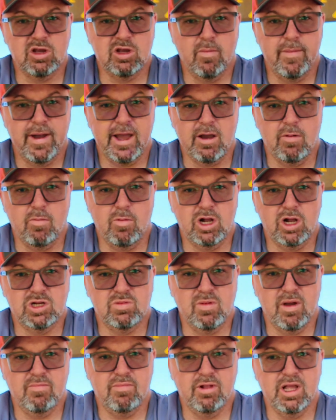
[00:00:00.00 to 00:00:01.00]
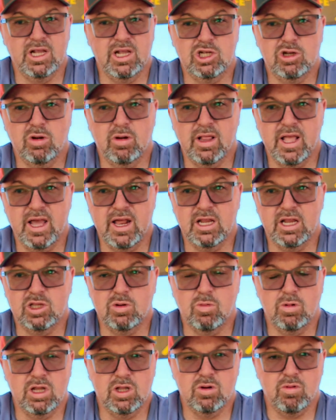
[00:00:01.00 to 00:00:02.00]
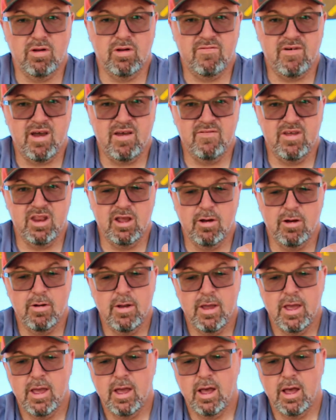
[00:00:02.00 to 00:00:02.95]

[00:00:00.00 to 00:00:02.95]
go back and watch my Blade Show Atlanta 2025 video,